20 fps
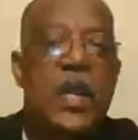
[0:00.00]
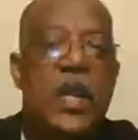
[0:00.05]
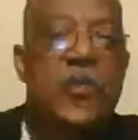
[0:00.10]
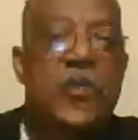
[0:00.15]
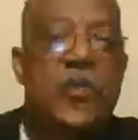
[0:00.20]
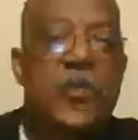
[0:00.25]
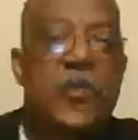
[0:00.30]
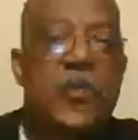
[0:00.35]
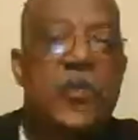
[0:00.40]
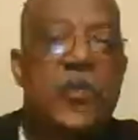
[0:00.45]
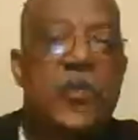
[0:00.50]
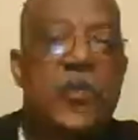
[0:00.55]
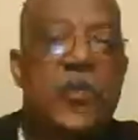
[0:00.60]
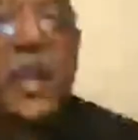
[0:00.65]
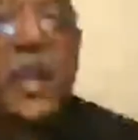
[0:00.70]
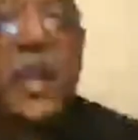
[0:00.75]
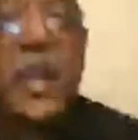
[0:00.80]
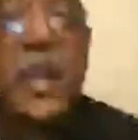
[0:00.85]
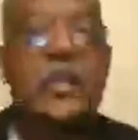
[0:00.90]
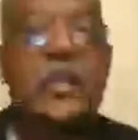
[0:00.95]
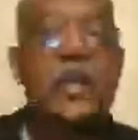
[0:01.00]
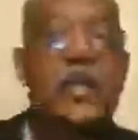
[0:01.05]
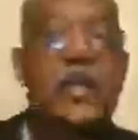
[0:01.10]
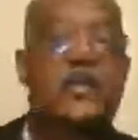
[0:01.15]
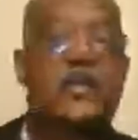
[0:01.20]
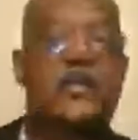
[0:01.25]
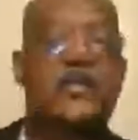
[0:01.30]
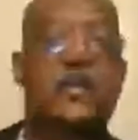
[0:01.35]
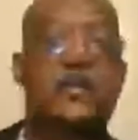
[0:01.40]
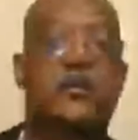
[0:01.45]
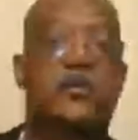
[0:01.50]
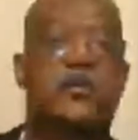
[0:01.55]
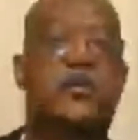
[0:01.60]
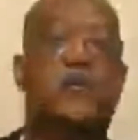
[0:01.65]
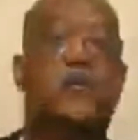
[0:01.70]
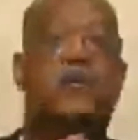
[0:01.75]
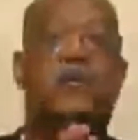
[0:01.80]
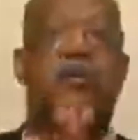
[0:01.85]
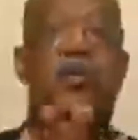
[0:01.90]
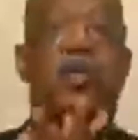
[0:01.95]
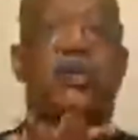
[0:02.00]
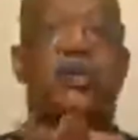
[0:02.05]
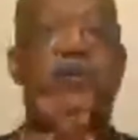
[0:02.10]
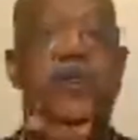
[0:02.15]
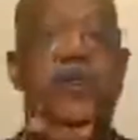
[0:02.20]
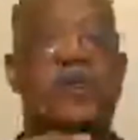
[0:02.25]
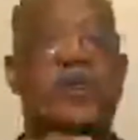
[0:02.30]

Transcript: There are 3 main centers of Jewish